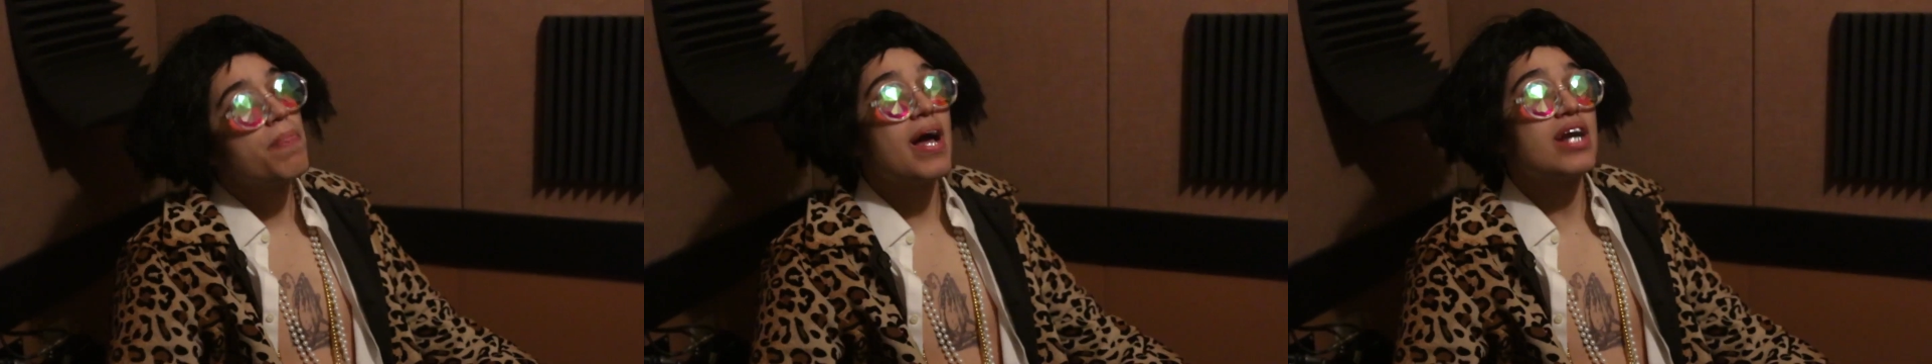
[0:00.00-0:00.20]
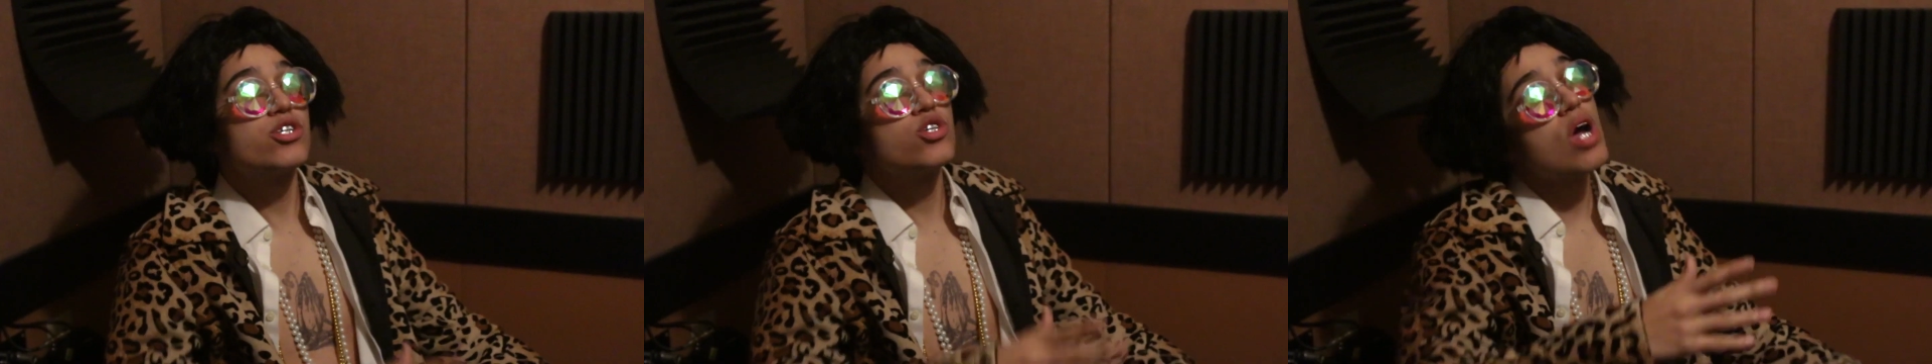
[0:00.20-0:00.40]

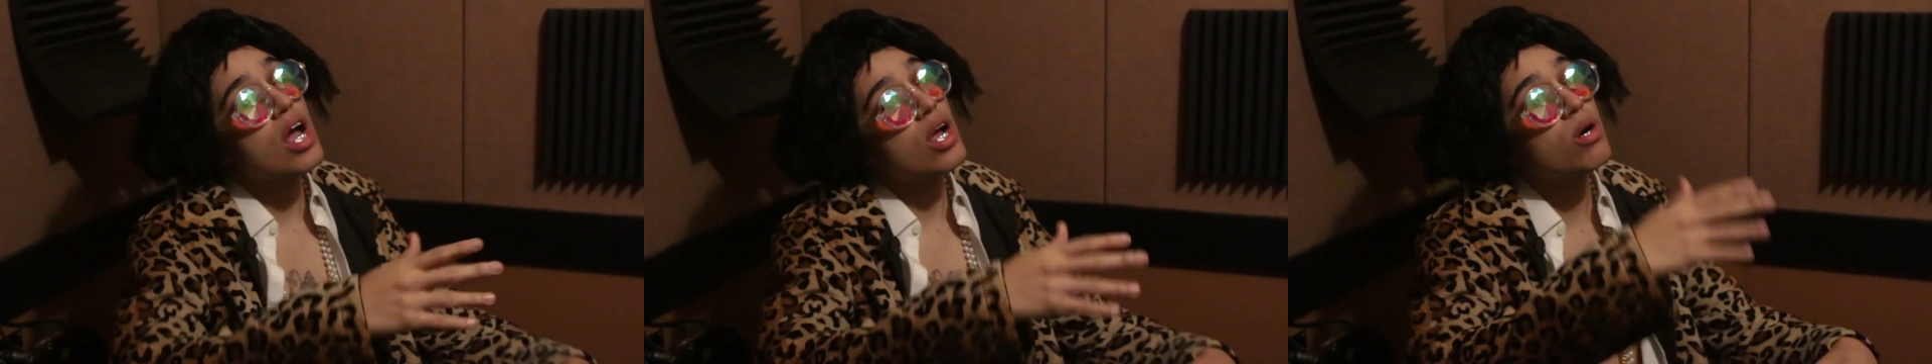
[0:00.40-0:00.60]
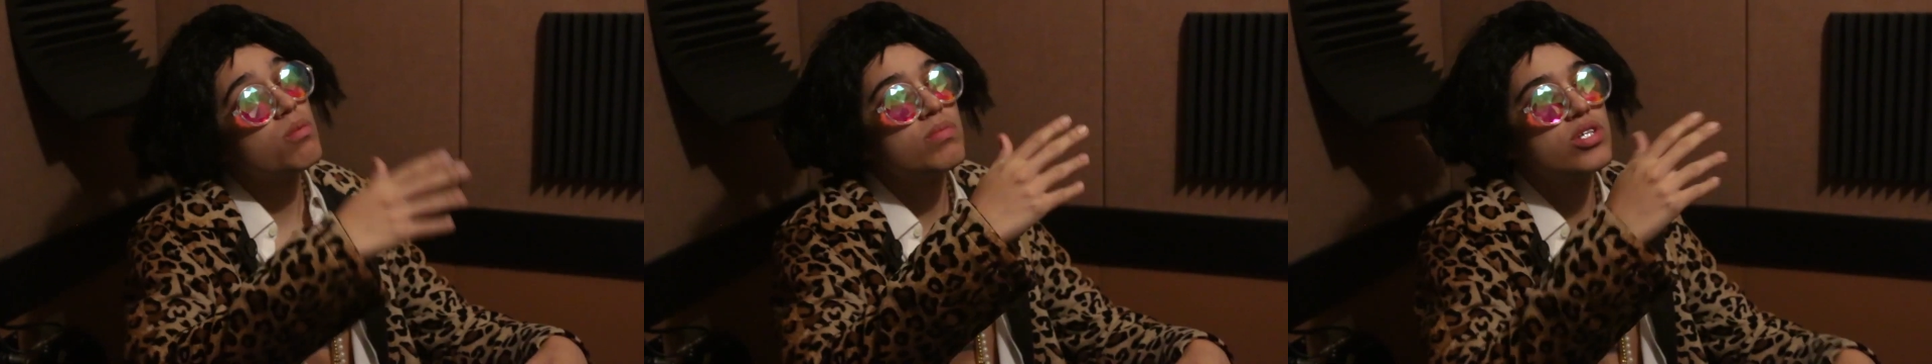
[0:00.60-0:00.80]
That
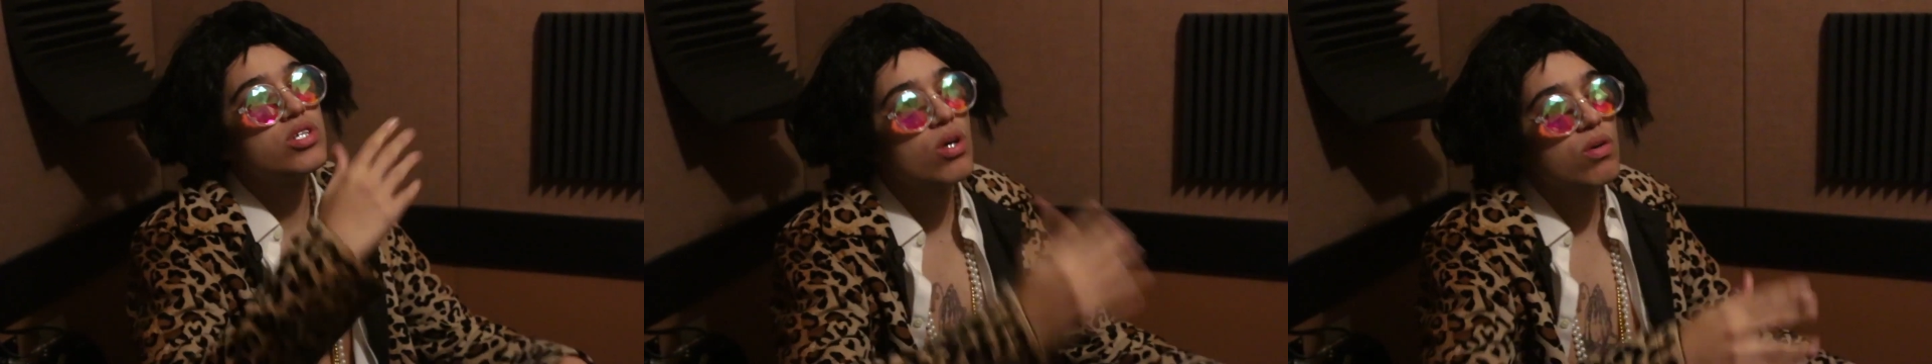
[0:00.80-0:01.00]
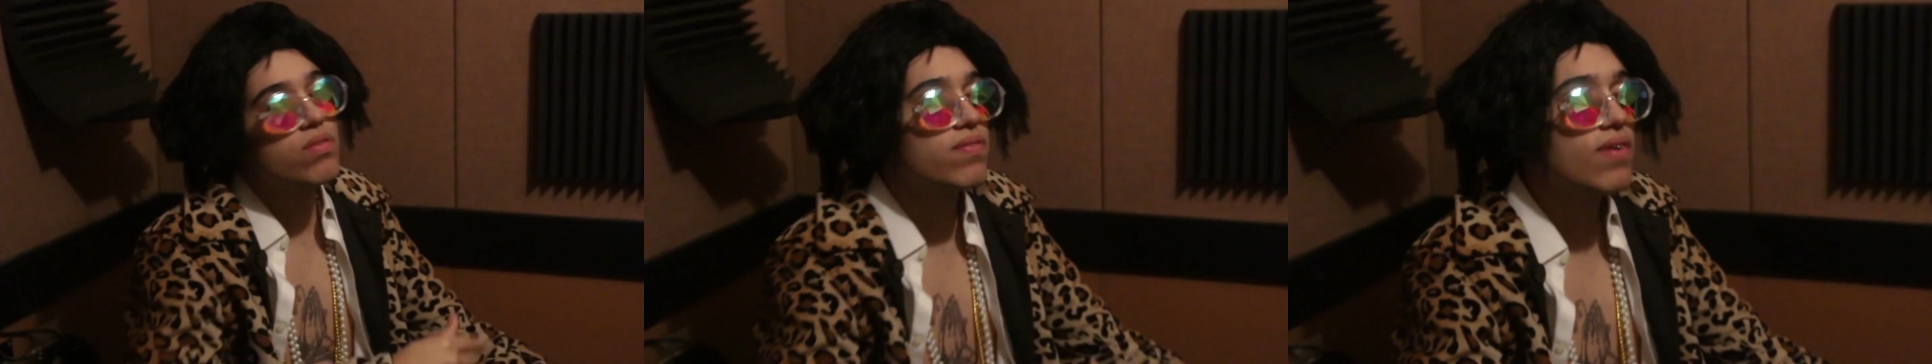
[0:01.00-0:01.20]
track gonna be
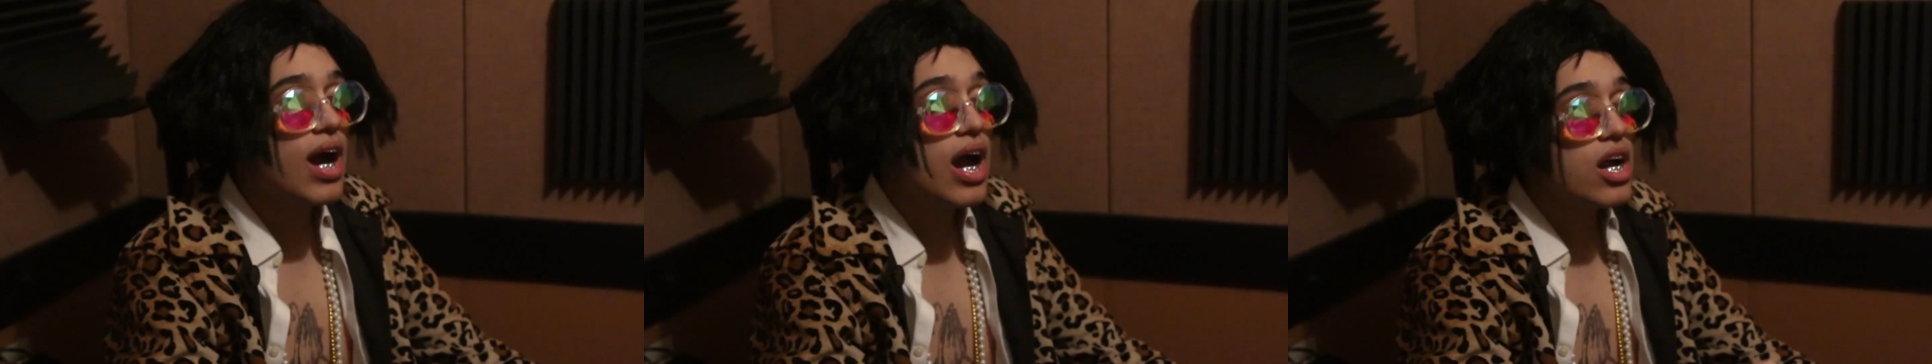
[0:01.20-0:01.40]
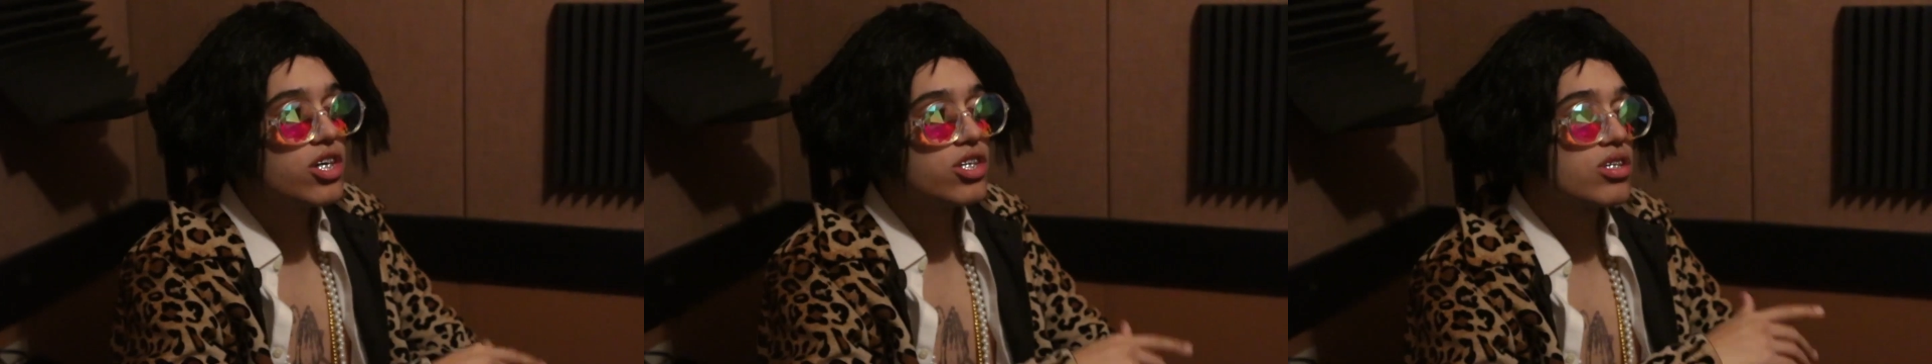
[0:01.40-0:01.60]
so fire,